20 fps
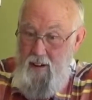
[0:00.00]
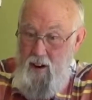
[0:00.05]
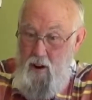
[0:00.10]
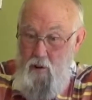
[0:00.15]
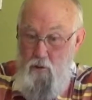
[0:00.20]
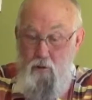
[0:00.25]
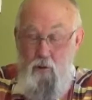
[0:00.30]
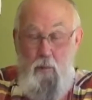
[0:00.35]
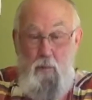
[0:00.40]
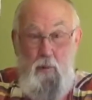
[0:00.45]

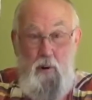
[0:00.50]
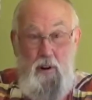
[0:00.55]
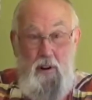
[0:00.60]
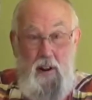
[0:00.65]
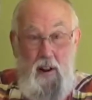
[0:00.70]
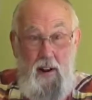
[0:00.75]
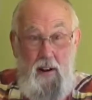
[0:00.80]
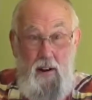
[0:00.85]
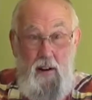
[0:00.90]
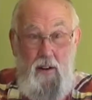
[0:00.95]
our
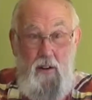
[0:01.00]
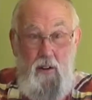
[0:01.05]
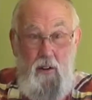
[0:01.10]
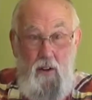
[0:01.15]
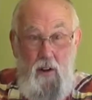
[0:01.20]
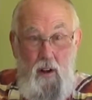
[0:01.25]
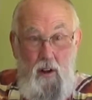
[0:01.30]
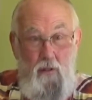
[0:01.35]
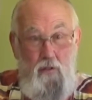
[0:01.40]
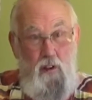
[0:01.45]
superintendent,
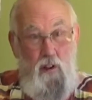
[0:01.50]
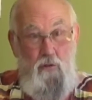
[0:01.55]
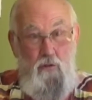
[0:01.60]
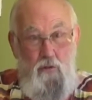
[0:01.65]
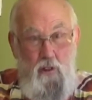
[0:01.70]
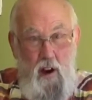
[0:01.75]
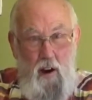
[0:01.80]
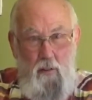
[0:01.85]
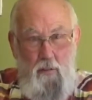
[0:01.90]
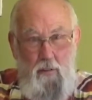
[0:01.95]
said,
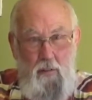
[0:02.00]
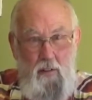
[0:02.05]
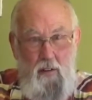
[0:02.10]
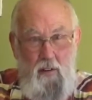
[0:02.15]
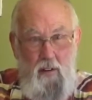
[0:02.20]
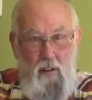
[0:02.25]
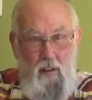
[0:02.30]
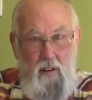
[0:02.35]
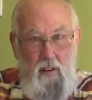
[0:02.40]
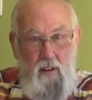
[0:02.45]
"Jeff,
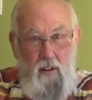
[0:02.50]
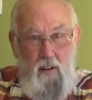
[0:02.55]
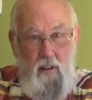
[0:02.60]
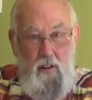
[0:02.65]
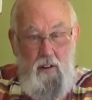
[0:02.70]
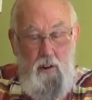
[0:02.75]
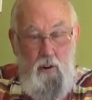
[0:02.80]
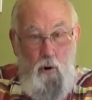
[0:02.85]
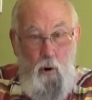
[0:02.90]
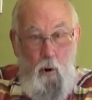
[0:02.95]

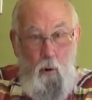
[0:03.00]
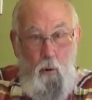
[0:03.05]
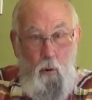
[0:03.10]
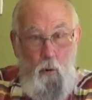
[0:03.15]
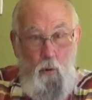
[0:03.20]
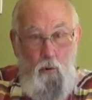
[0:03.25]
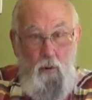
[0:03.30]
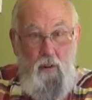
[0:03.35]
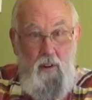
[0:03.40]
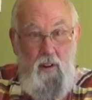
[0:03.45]
you're
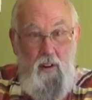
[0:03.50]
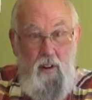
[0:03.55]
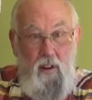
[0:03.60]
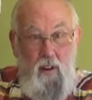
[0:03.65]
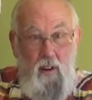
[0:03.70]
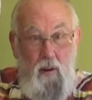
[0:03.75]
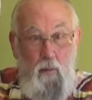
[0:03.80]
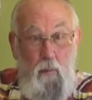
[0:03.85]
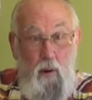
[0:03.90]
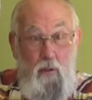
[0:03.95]
old,
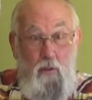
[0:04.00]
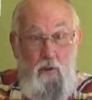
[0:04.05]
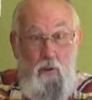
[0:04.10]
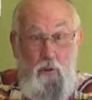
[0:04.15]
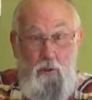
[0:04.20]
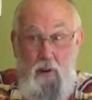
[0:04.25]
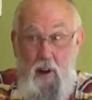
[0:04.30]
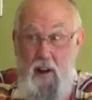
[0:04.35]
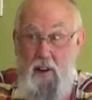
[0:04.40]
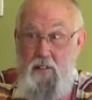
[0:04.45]
but
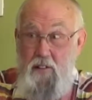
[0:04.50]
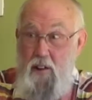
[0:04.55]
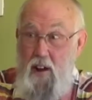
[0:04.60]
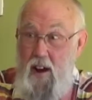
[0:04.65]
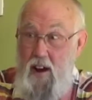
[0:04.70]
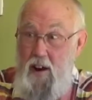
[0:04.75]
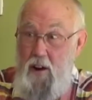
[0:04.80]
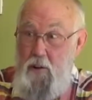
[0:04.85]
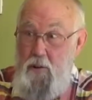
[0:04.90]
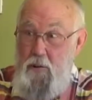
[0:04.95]
you're not
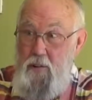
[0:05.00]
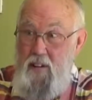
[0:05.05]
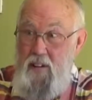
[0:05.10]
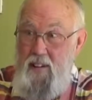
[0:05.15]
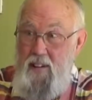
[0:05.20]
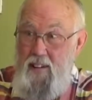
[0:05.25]
tired."